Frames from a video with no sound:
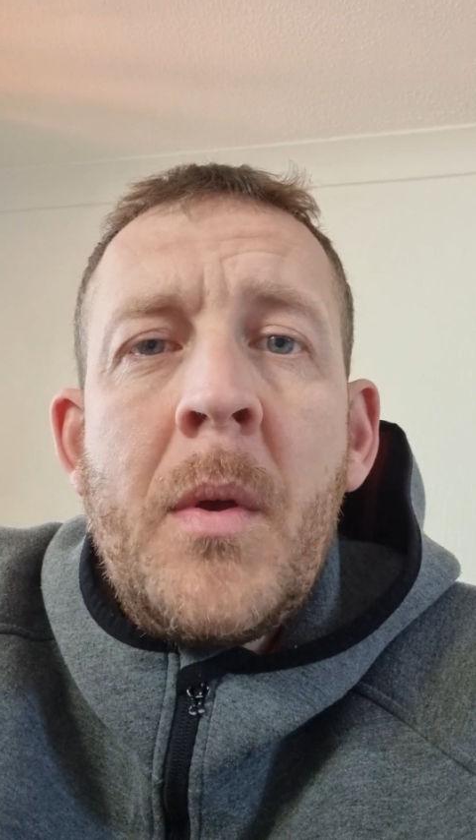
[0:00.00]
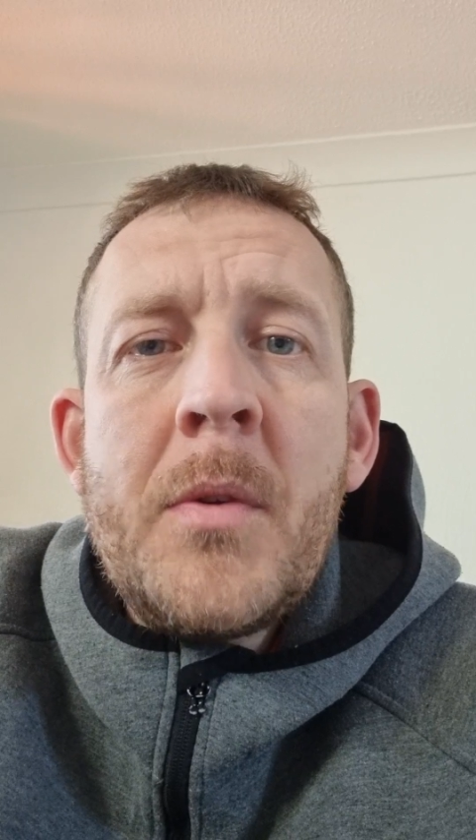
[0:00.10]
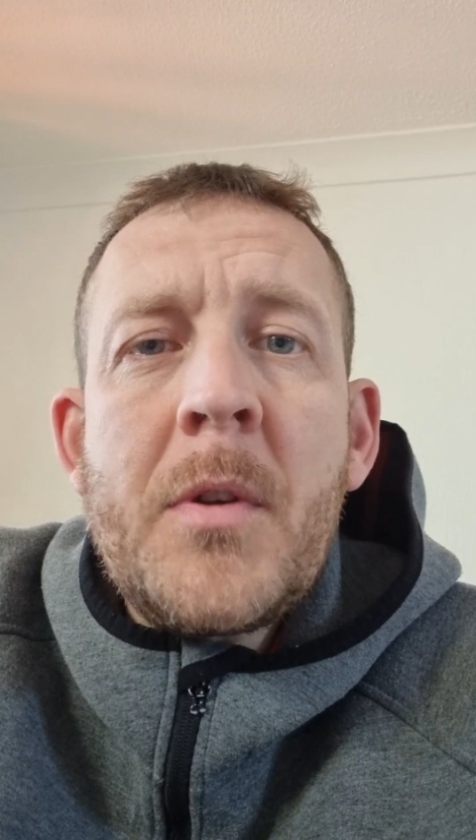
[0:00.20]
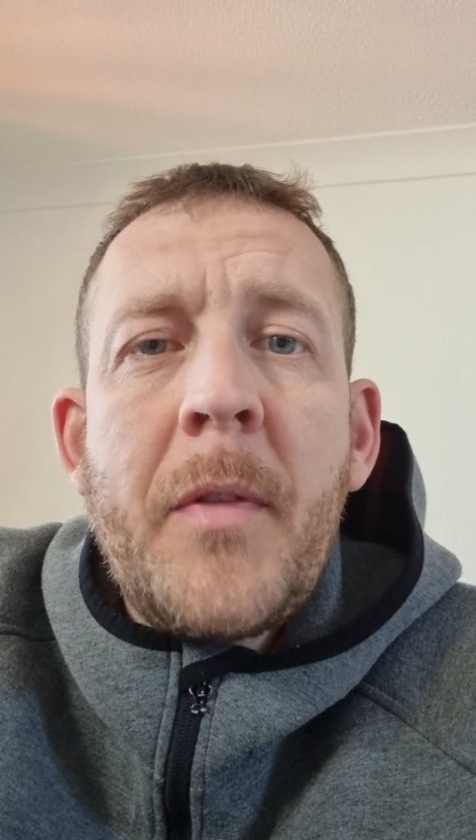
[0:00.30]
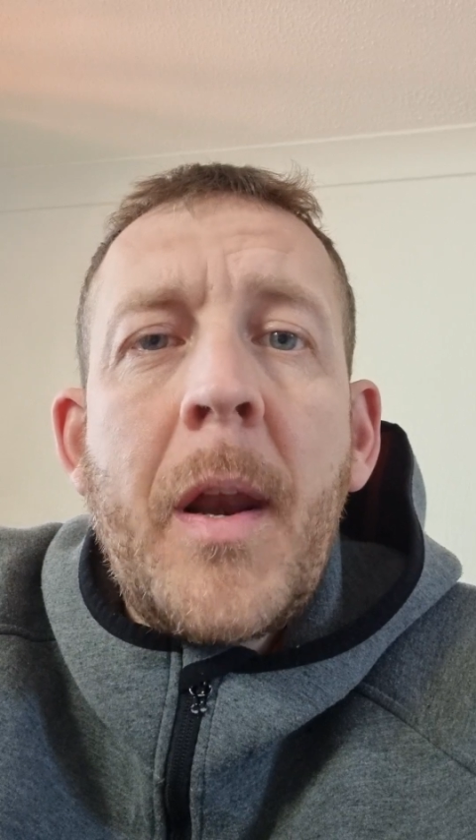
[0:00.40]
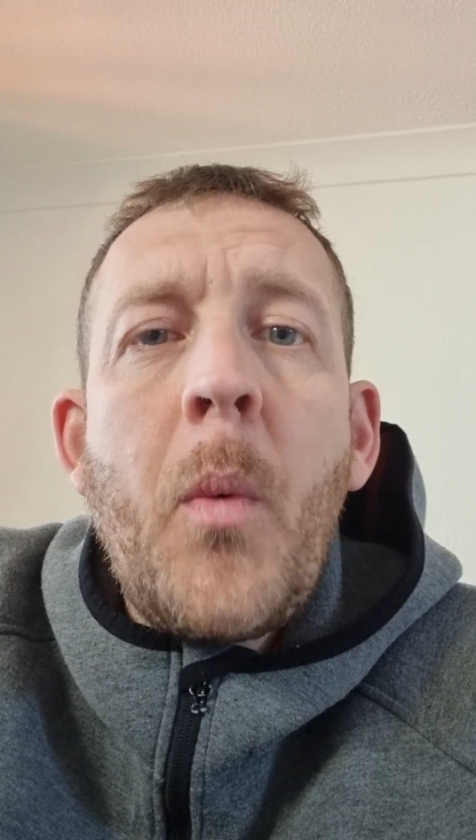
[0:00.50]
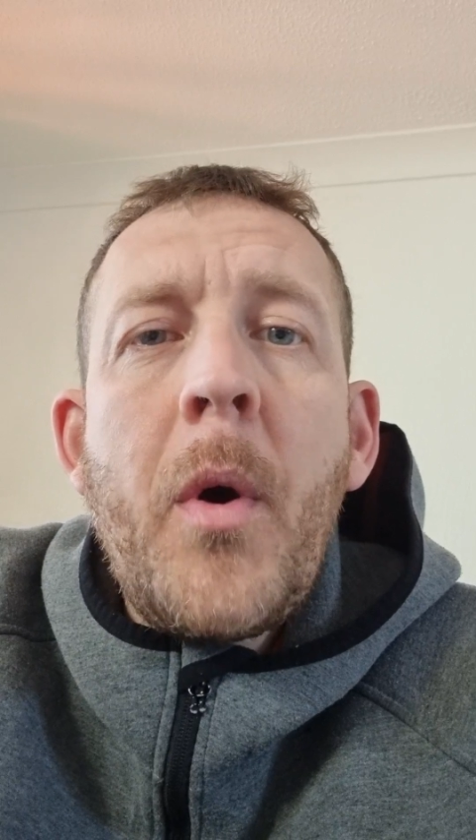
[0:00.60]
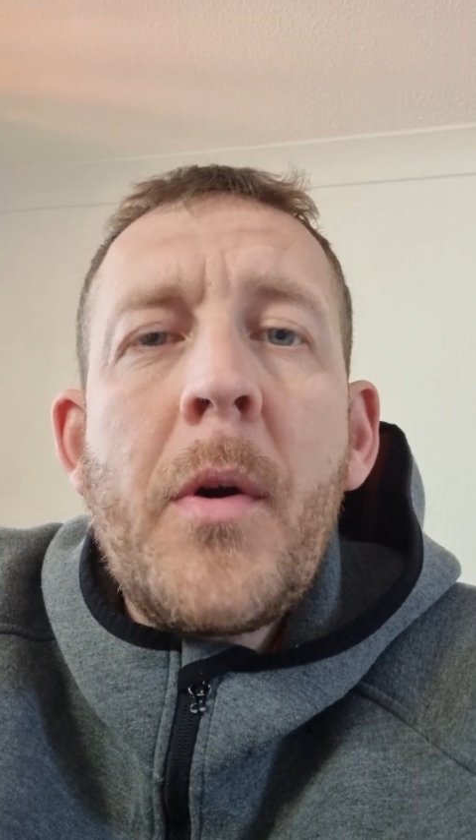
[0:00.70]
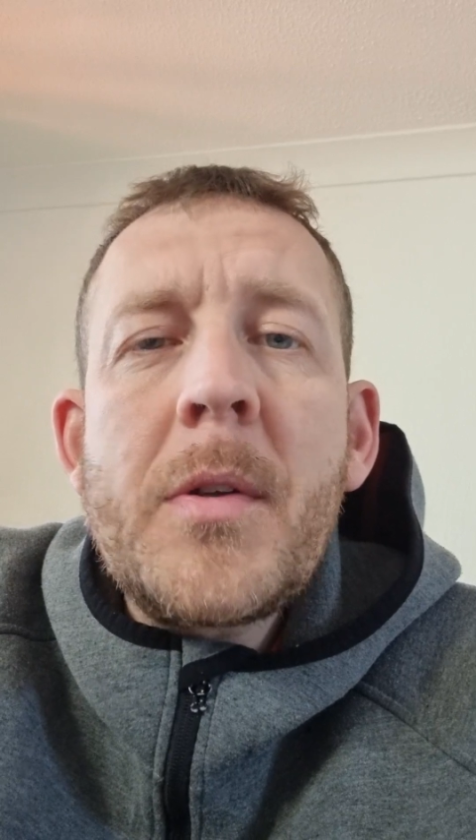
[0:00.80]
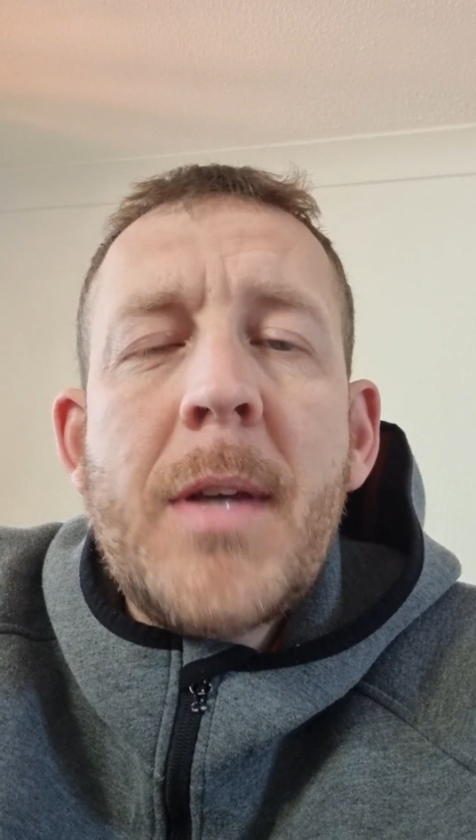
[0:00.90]
So then I
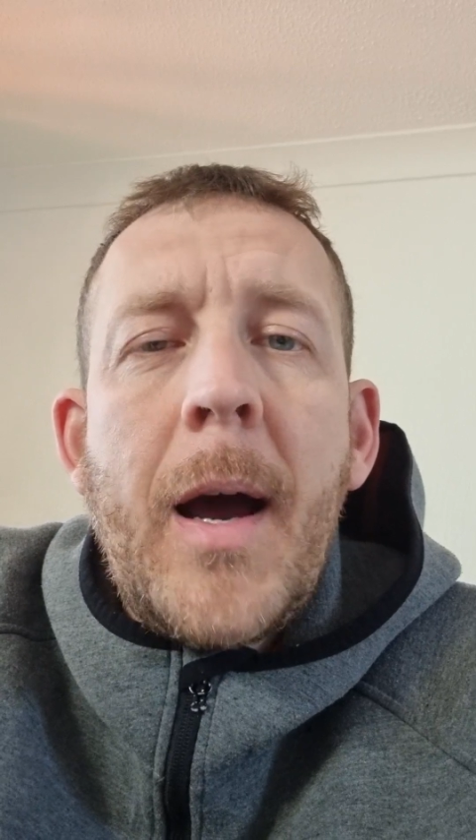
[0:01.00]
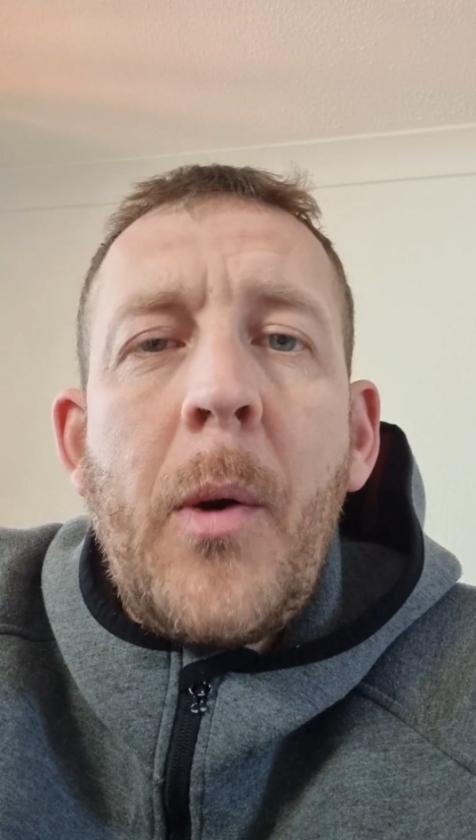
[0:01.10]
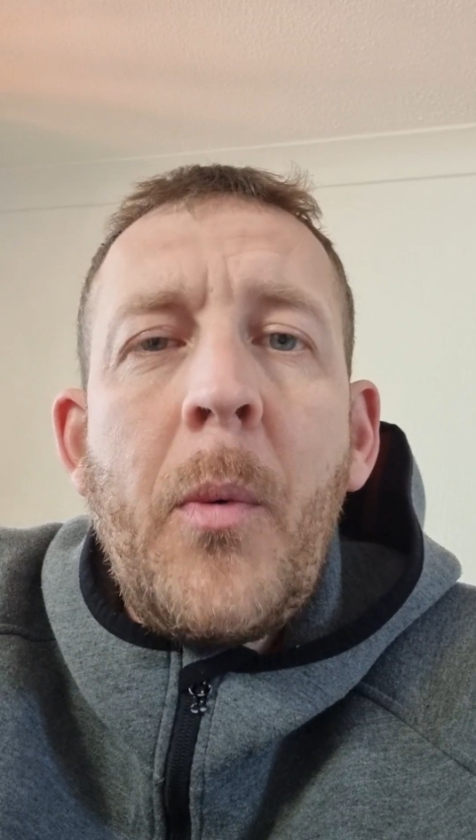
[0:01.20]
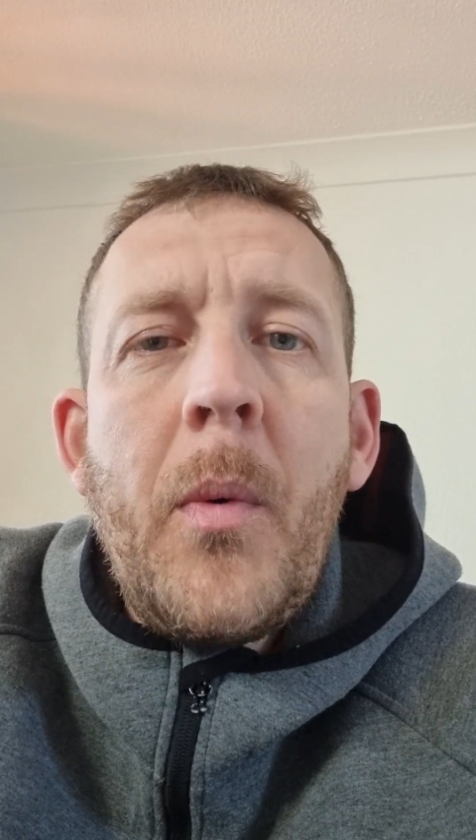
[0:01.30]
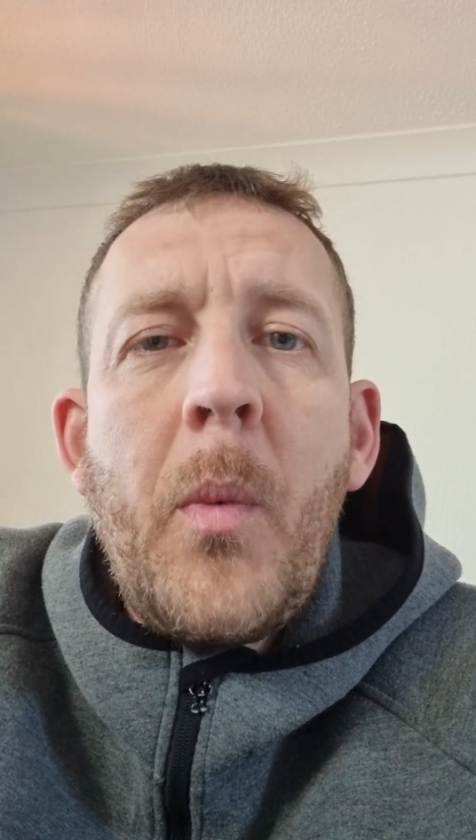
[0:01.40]
worked out